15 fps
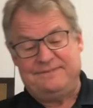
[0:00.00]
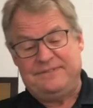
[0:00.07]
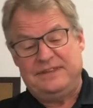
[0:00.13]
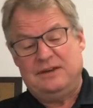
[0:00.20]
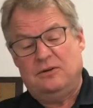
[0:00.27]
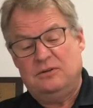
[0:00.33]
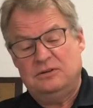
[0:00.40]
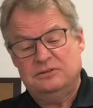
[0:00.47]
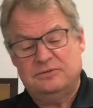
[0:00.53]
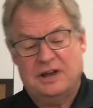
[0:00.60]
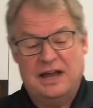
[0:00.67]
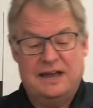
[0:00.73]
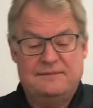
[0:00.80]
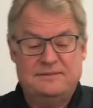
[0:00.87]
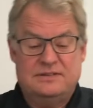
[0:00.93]
the old
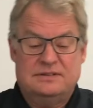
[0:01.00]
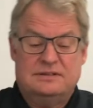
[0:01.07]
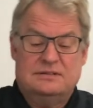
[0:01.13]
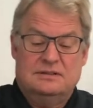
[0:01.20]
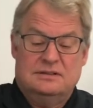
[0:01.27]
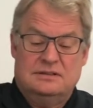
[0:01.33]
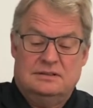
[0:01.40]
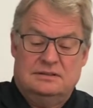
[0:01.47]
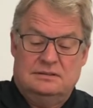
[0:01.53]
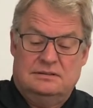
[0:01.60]
drive is still